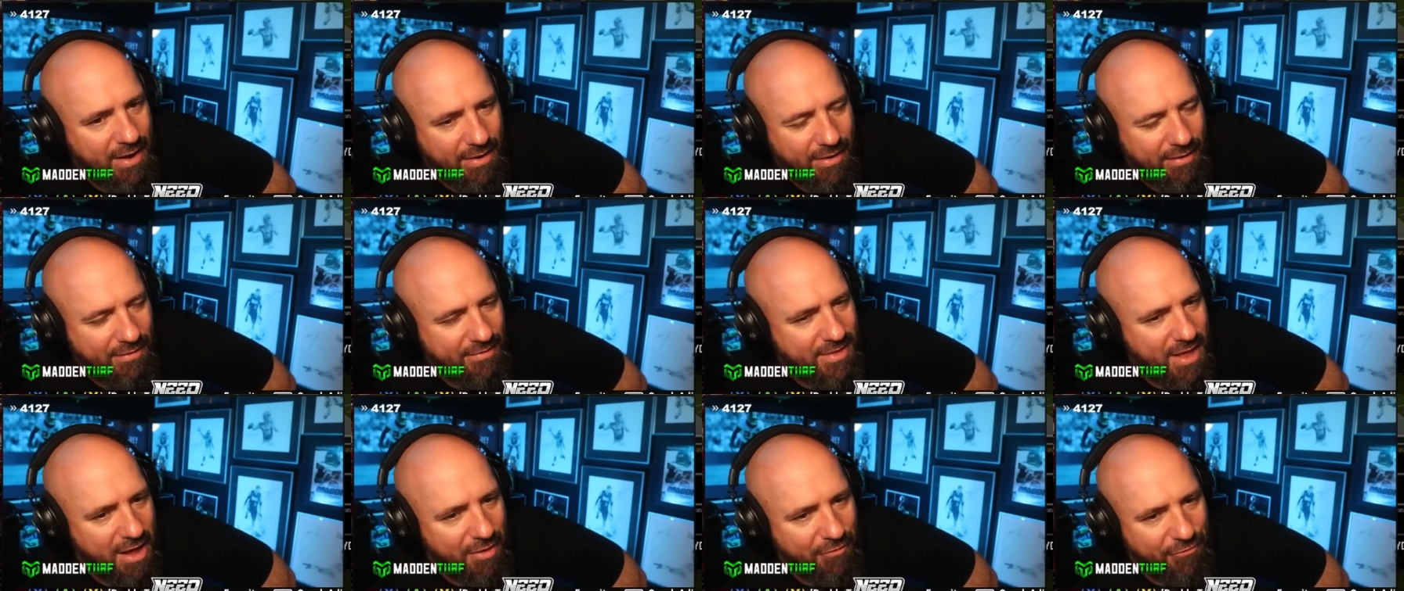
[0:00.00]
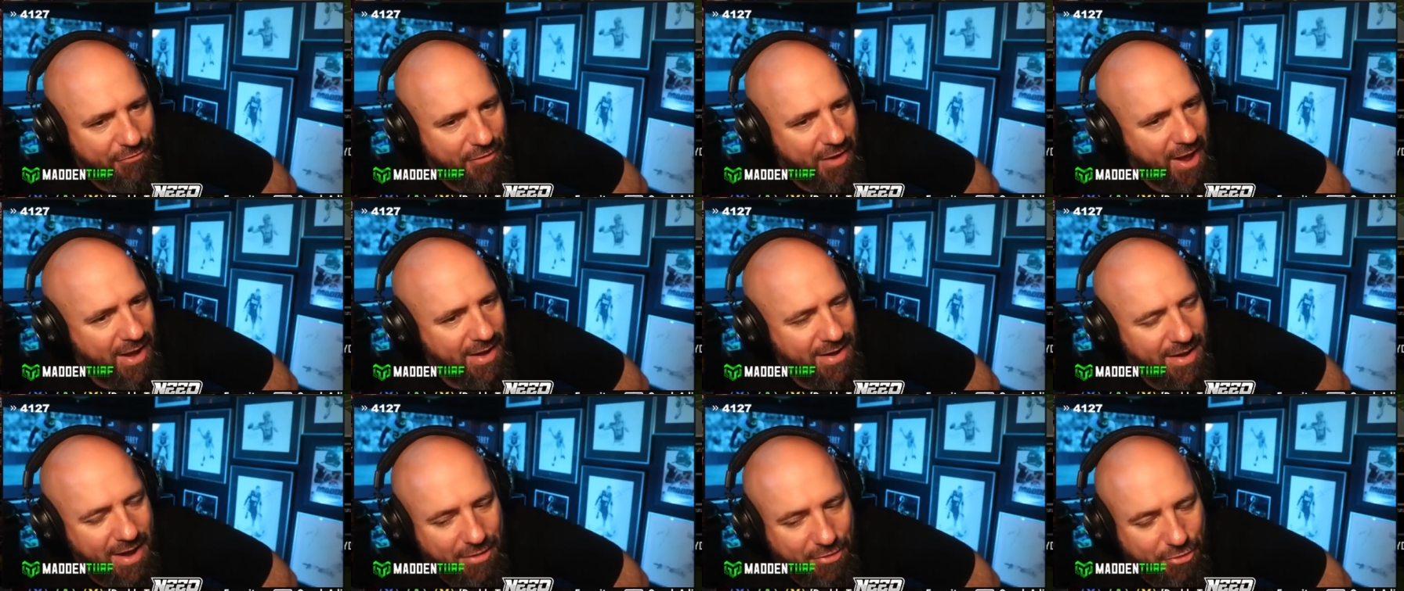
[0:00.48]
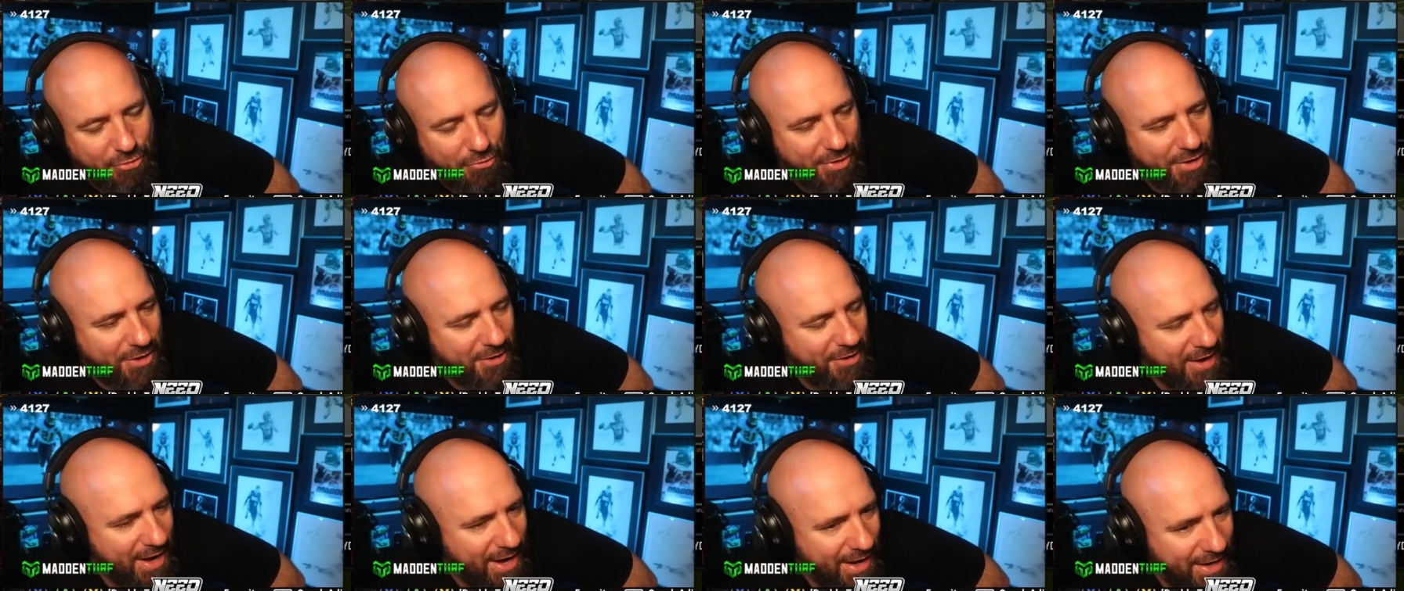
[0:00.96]
He's not fighting. At three
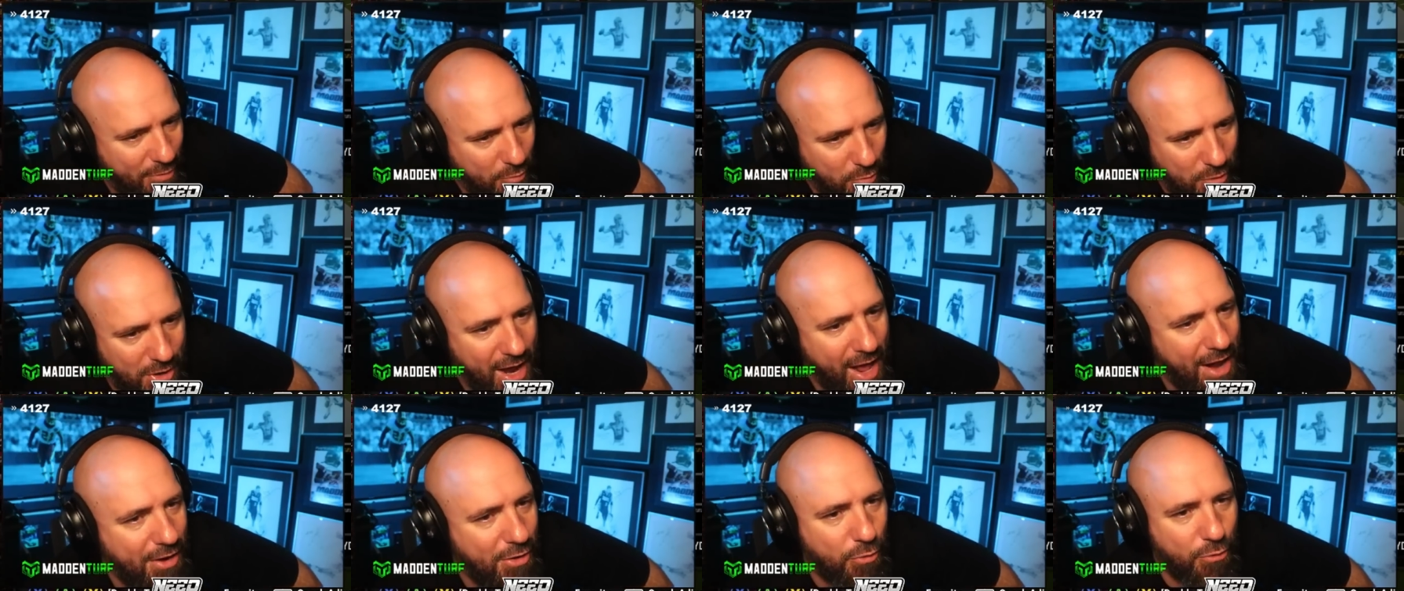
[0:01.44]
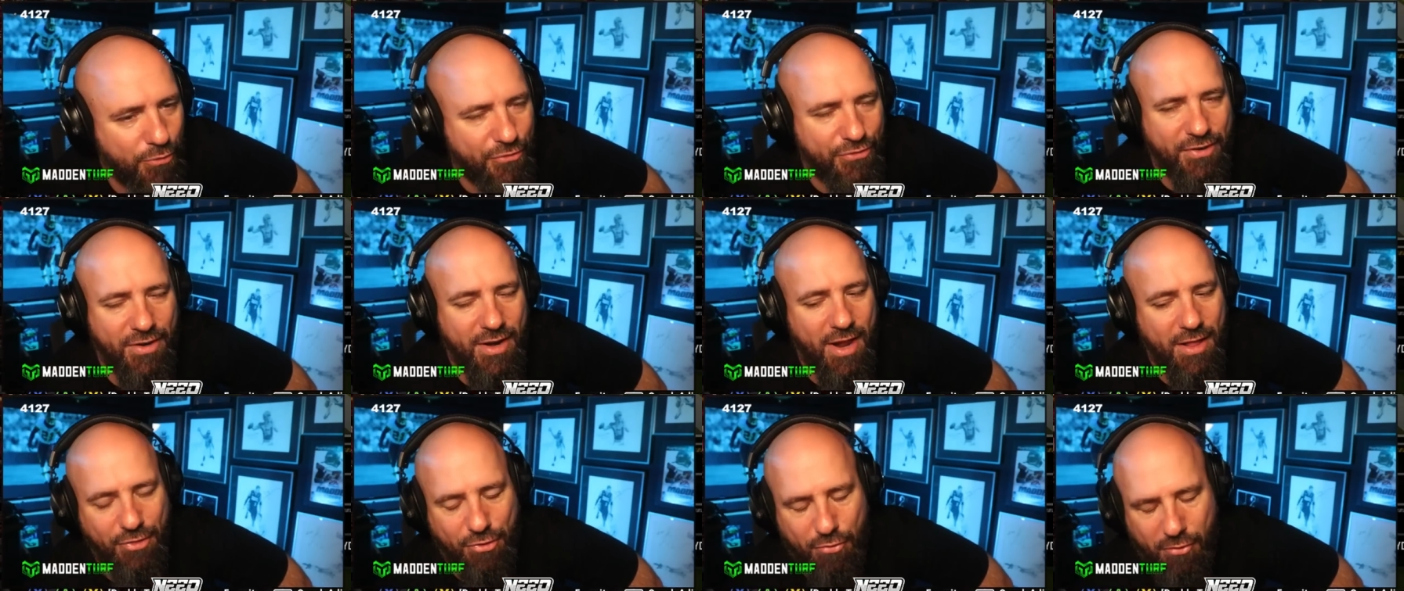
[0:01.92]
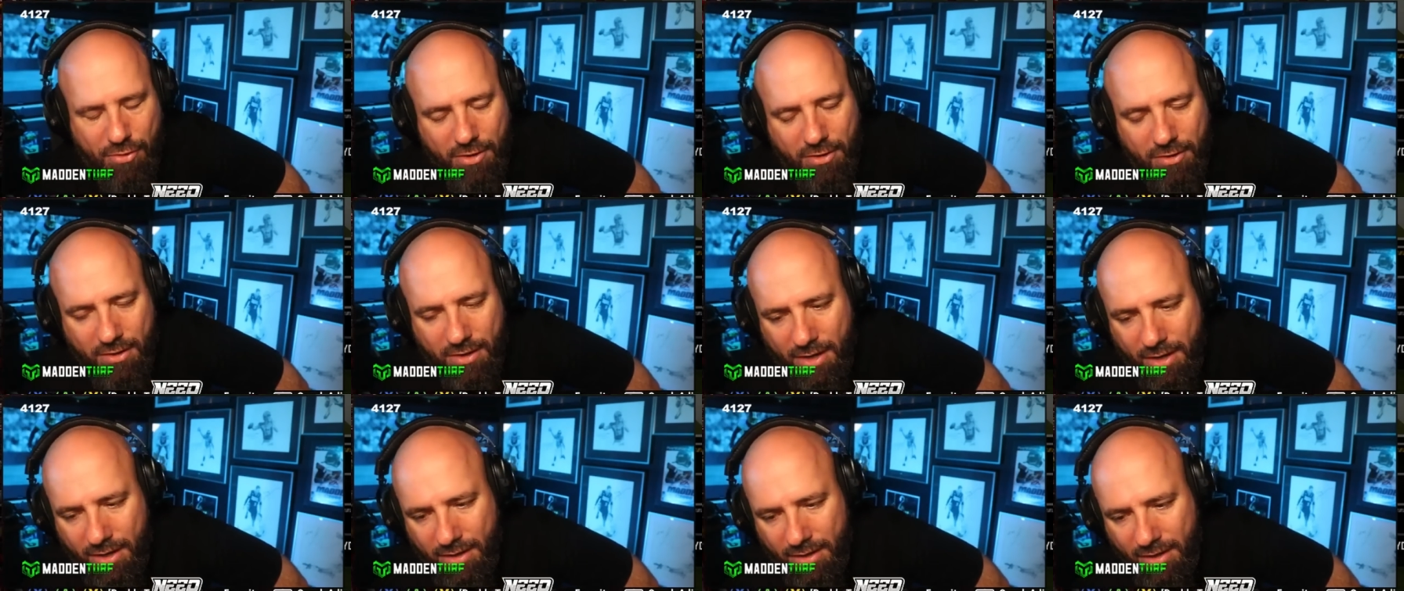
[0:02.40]
hundred eighty, we're not noticing that three hundred
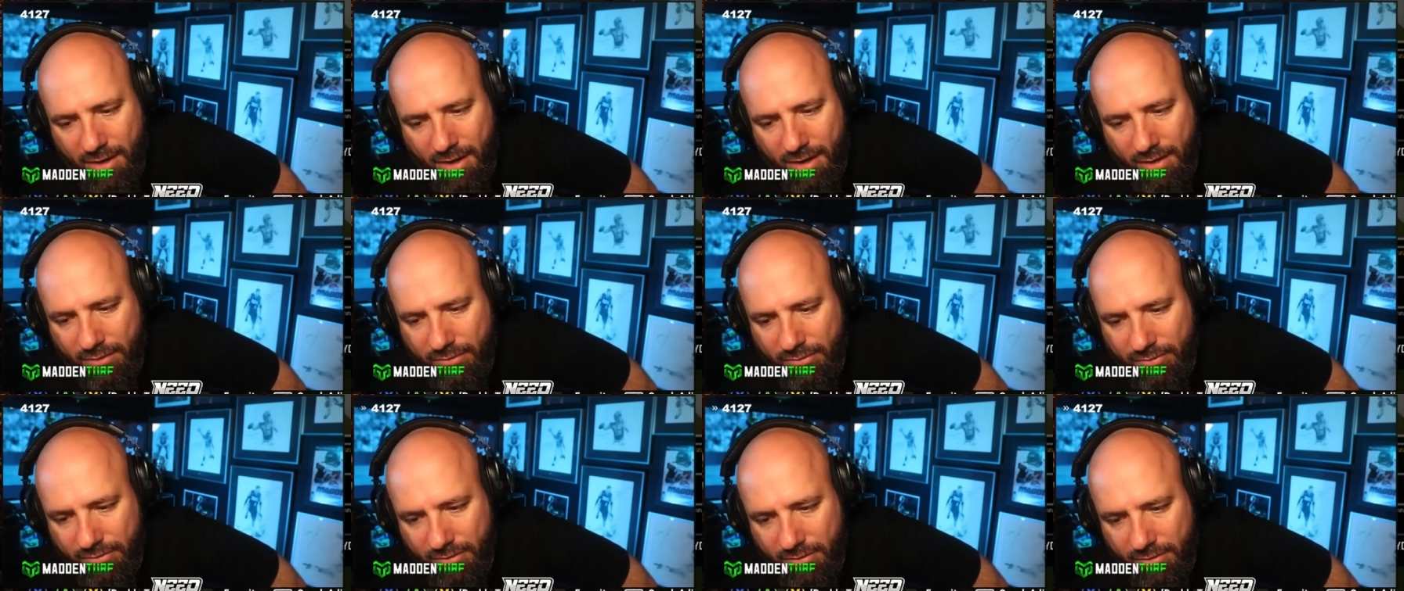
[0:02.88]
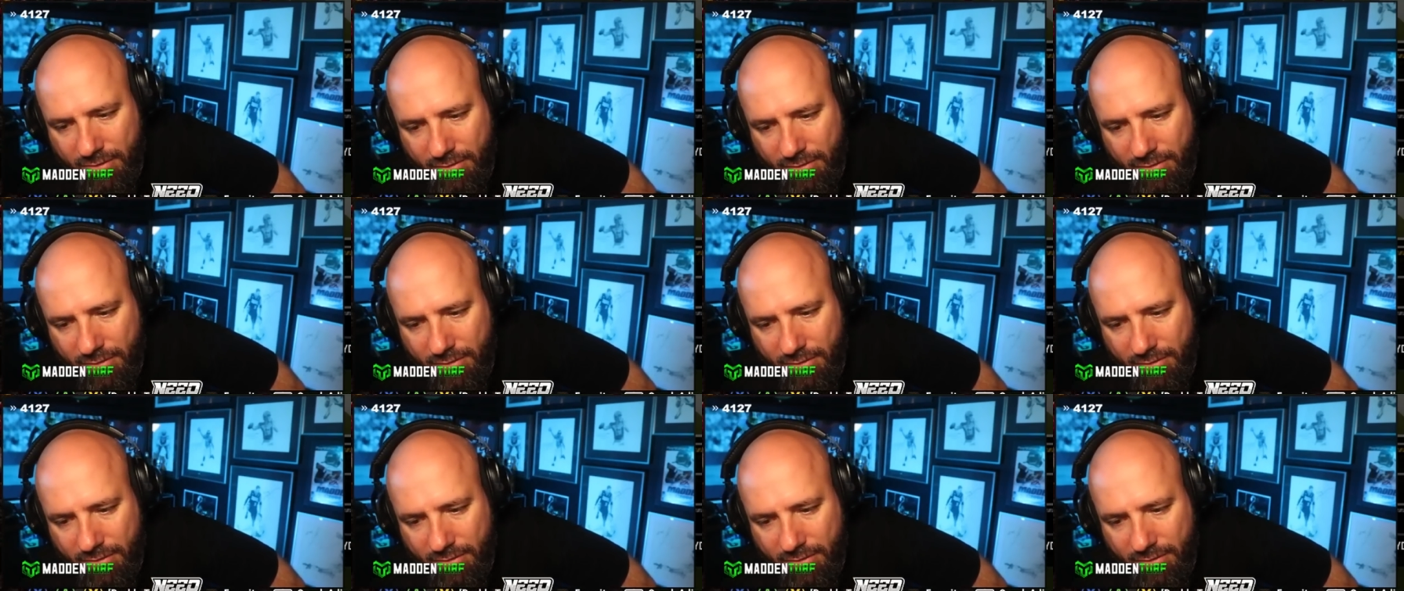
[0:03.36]
eighty, honestly.